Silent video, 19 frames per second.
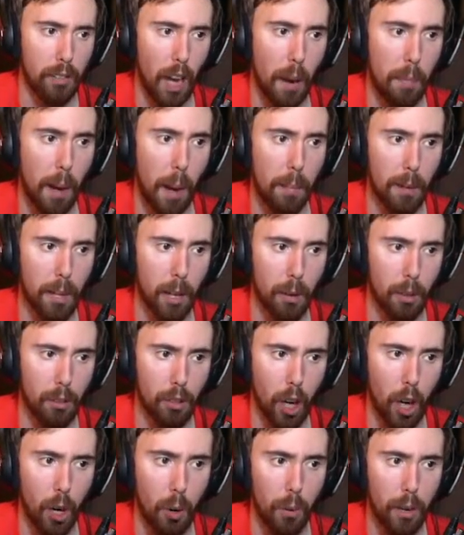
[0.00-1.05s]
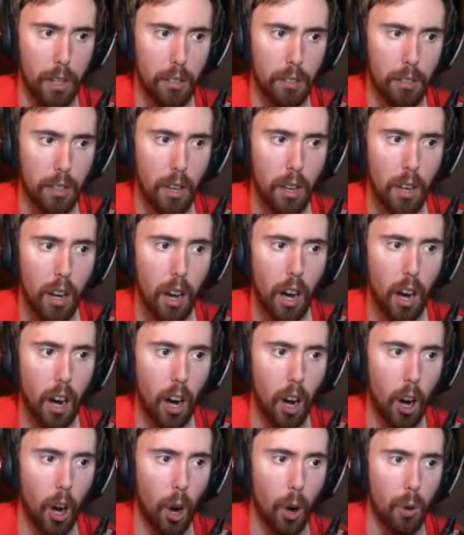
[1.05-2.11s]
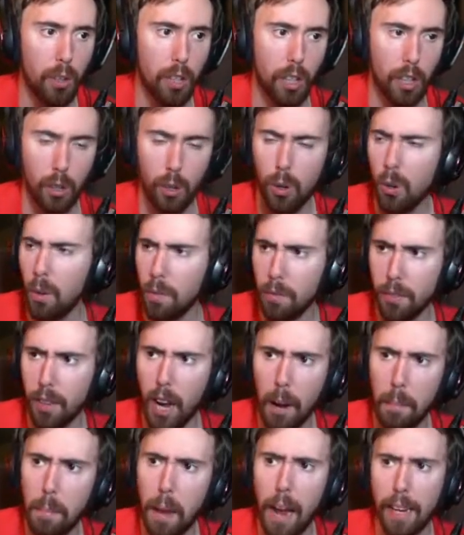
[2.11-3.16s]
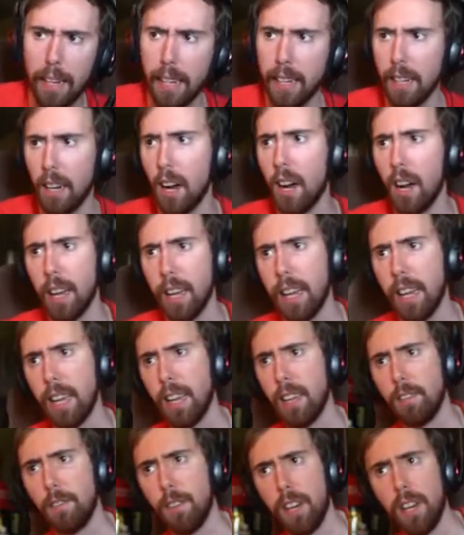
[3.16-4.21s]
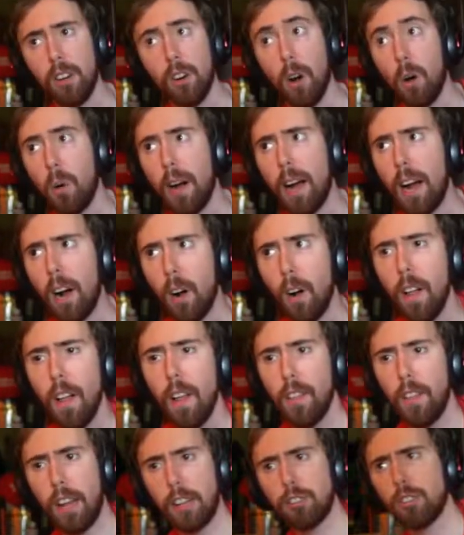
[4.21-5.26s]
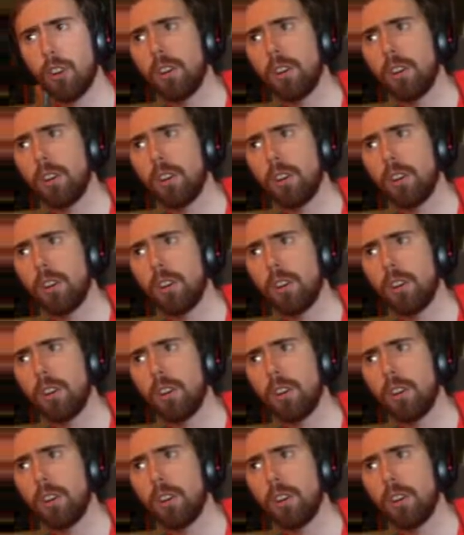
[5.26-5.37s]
happening. There was always OQ, not back in Vanilla WoW. That started